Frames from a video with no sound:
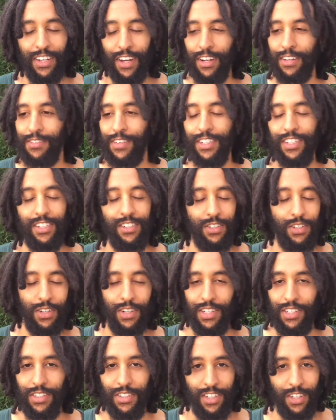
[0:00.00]
None of us
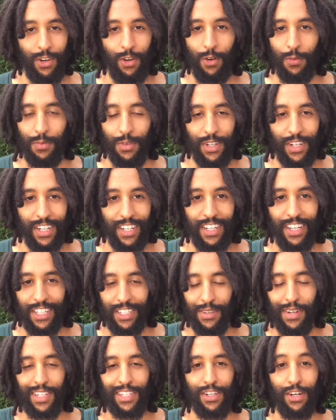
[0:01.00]
enjoy doing homework.
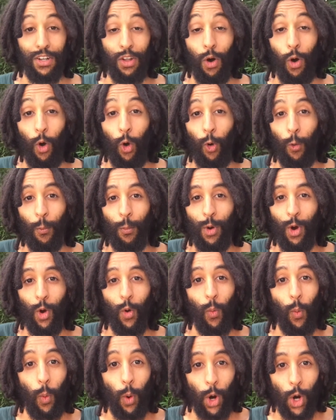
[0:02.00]
That's why it's called
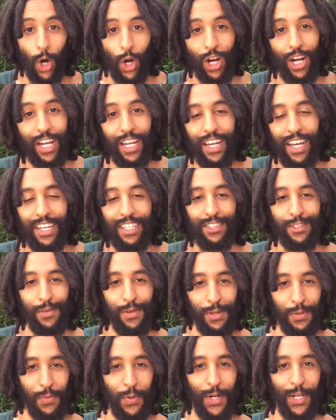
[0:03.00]
homework. It has the
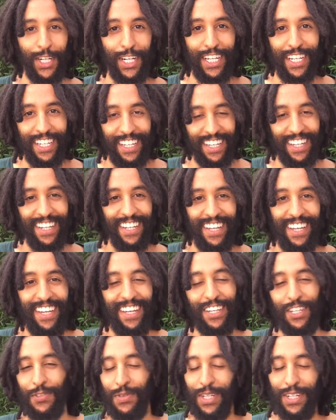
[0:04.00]
word work in it.
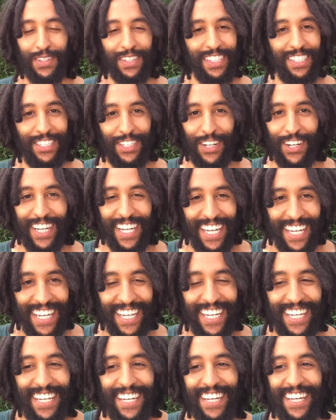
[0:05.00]
We don't enjoy
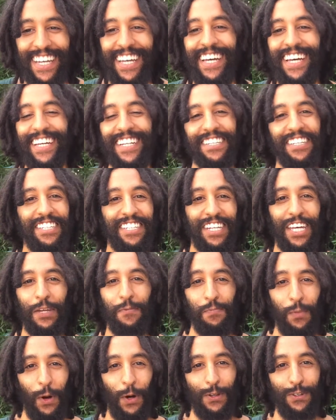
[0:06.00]
it, just like
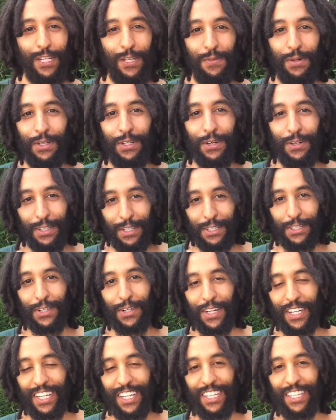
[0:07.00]
most people don't
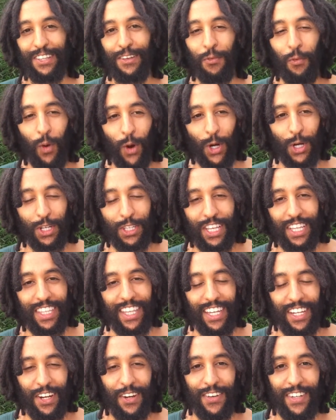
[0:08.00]
enjoy the work that
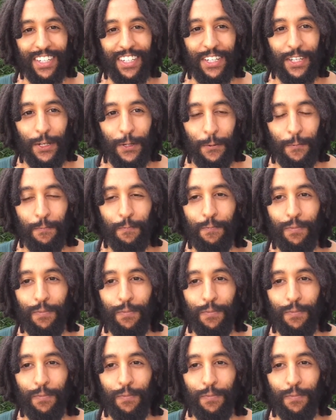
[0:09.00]
they go and do.